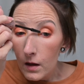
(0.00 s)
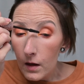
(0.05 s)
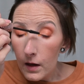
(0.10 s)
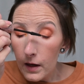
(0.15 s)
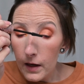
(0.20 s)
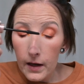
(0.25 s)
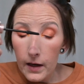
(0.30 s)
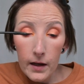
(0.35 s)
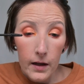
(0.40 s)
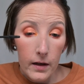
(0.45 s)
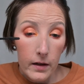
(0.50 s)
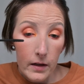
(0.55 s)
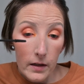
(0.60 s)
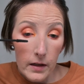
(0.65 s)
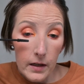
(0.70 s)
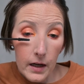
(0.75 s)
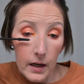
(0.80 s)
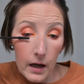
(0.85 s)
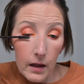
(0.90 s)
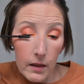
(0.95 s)
And
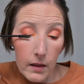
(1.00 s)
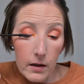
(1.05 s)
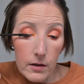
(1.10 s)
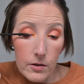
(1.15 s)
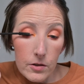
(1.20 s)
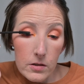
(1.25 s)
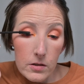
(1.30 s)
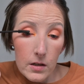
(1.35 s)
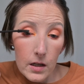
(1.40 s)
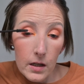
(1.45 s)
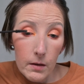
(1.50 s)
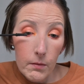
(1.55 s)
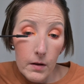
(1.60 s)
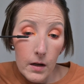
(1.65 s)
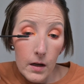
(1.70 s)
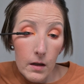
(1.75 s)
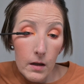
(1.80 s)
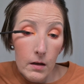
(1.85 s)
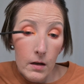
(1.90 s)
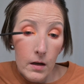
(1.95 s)
yeah, they just keep
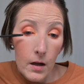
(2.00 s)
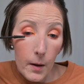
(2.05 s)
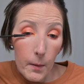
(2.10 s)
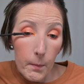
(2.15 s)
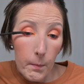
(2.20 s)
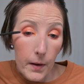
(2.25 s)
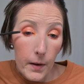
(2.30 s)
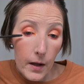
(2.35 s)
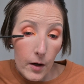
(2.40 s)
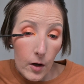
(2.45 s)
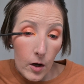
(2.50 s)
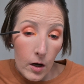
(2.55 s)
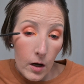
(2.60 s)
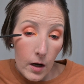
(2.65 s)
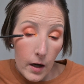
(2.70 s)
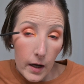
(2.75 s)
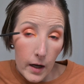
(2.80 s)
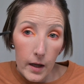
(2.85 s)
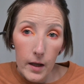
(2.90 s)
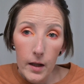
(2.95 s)
getting better
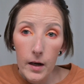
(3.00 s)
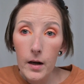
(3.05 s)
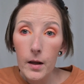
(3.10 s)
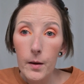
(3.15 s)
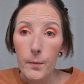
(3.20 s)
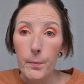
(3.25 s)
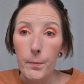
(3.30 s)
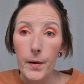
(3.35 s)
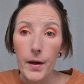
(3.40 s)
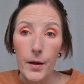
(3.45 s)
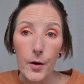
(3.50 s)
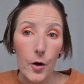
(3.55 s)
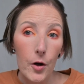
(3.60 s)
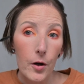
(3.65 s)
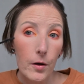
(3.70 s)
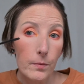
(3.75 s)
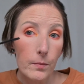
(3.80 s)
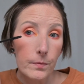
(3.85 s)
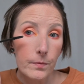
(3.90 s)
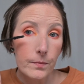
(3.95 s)
and
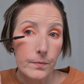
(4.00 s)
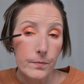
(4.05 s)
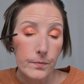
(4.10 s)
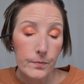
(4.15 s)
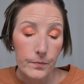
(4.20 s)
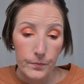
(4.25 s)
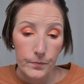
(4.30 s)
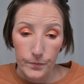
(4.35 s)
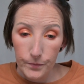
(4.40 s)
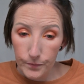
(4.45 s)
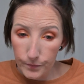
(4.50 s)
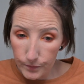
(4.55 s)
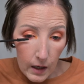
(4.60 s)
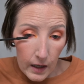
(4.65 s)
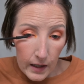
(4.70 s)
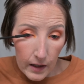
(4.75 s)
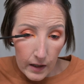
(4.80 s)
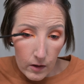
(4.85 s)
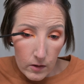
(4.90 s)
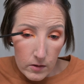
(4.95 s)
better.
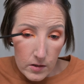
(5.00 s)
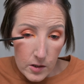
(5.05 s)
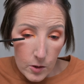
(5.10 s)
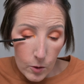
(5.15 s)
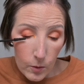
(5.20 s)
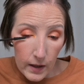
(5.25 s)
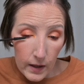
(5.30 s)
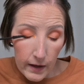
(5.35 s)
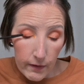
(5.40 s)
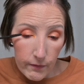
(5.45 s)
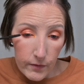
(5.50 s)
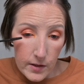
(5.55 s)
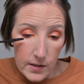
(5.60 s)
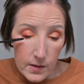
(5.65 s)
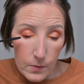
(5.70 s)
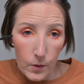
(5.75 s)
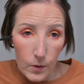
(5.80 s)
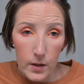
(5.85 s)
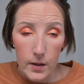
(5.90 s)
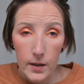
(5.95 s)
I also have
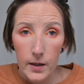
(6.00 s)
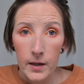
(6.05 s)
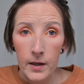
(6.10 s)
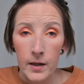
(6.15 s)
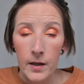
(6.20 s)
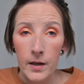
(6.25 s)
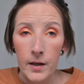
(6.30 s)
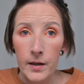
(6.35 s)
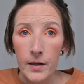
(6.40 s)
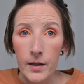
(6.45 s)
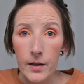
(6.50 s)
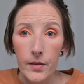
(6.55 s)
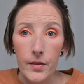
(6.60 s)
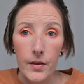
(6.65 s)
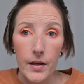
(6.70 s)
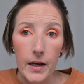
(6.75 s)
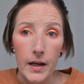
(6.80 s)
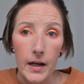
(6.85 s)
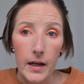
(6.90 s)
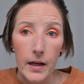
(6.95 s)
this one in
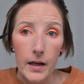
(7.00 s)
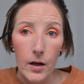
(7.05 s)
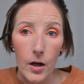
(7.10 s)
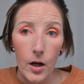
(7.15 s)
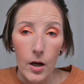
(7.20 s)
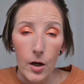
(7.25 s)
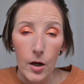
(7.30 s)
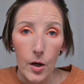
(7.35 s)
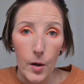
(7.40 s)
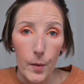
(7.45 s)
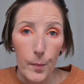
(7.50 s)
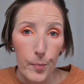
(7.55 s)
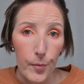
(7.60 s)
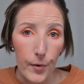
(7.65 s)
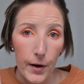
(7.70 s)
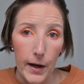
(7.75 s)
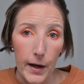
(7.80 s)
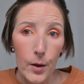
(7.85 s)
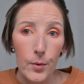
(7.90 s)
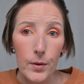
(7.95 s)
the
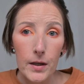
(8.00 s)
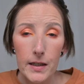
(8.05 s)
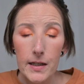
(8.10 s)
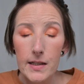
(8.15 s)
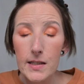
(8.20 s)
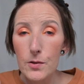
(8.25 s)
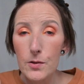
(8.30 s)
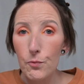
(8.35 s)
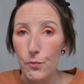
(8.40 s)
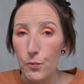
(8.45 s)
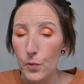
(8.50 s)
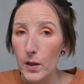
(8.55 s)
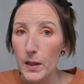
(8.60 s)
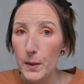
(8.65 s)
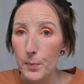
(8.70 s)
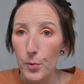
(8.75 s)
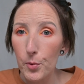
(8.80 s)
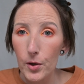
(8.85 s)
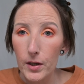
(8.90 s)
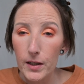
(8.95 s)
brown, and it's really
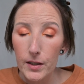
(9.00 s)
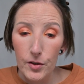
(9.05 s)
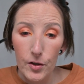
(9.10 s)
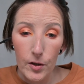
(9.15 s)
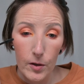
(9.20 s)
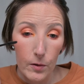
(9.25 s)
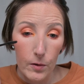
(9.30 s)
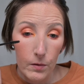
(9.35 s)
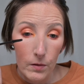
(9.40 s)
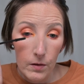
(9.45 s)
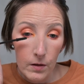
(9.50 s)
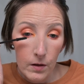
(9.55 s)
pretty too.